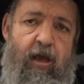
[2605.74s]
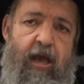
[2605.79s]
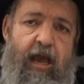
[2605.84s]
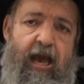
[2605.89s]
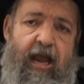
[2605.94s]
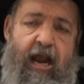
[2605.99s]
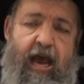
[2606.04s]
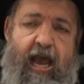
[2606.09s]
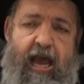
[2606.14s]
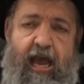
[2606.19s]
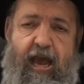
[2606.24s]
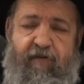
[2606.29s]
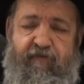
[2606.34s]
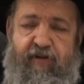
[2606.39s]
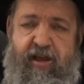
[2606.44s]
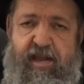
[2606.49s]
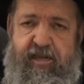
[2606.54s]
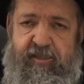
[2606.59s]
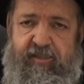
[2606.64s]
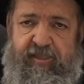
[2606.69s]
And I
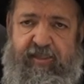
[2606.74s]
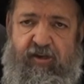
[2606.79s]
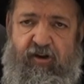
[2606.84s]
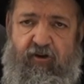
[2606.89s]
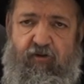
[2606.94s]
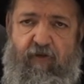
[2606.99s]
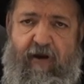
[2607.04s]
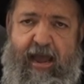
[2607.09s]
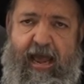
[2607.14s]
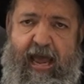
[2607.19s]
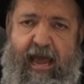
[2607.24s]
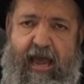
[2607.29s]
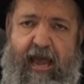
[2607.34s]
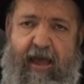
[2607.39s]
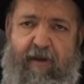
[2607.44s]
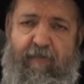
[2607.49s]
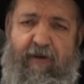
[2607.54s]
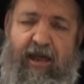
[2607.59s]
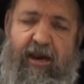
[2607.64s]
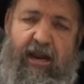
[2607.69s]
have
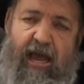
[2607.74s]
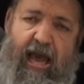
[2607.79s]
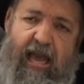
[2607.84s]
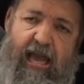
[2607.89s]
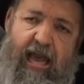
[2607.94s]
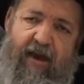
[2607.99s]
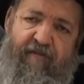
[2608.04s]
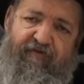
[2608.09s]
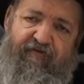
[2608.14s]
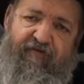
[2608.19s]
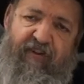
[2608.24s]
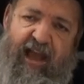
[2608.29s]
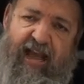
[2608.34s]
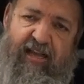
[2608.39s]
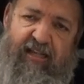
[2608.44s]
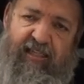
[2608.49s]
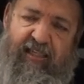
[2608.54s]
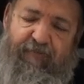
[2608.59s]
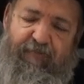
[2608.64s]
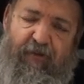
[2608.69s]
Instagram and I have
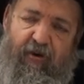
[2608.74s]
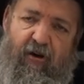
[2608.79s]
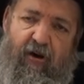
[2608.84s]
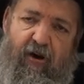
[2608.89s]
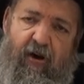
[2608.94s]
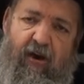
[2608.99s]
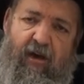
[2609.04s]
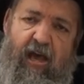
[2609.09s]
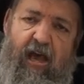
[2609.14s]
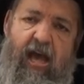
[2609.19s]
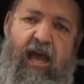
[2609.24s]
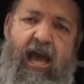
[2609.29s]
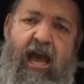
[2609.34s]
Facebook